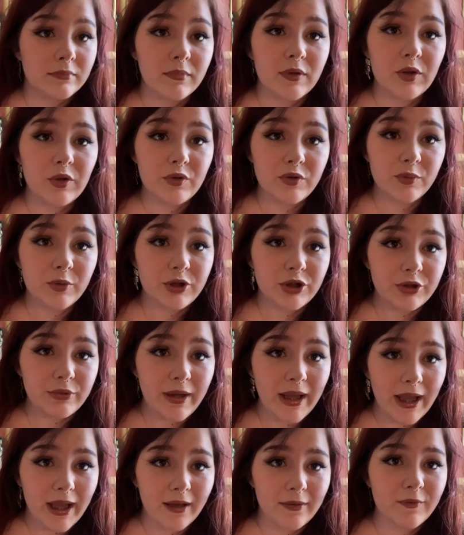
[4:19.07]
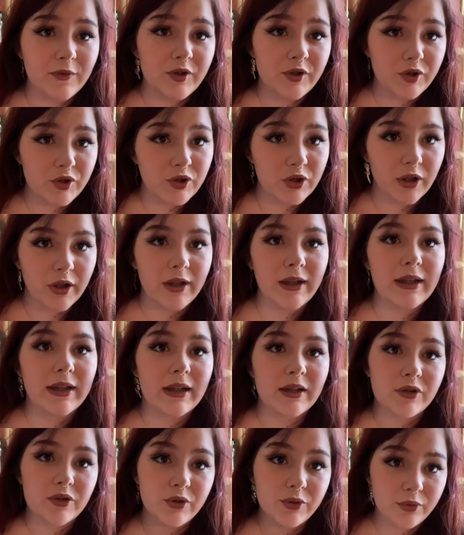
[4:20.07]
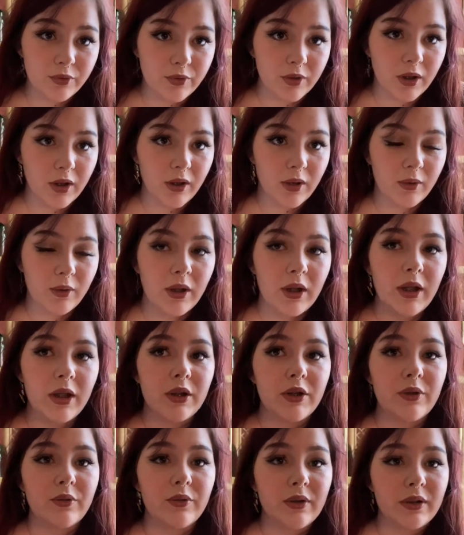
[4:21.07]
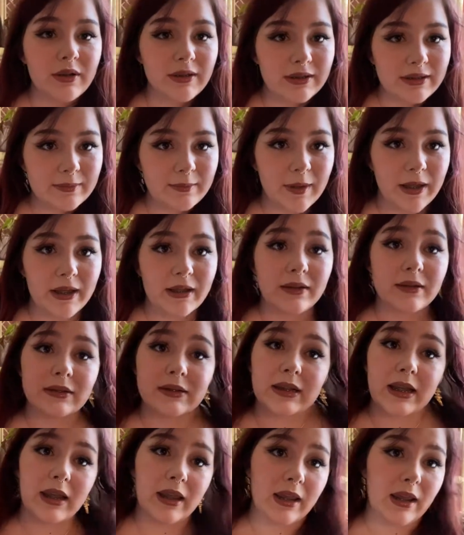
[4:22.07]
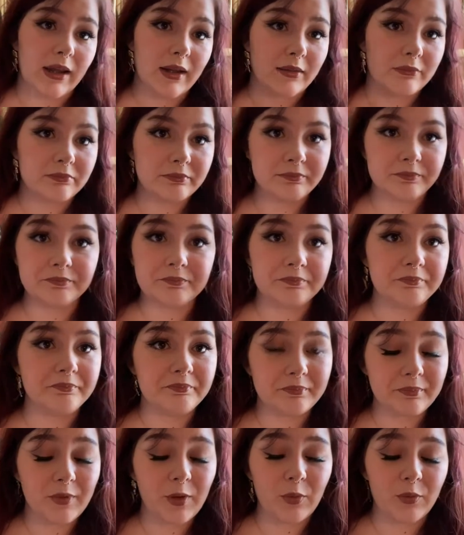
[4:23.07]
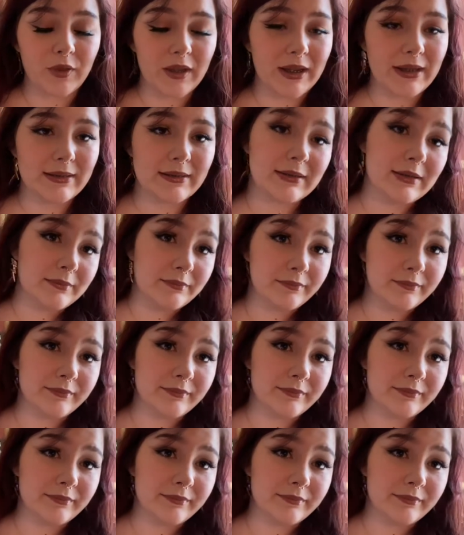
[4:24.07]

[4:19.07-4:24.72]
Use what you have to start, and as you grow, you can expand and get new things.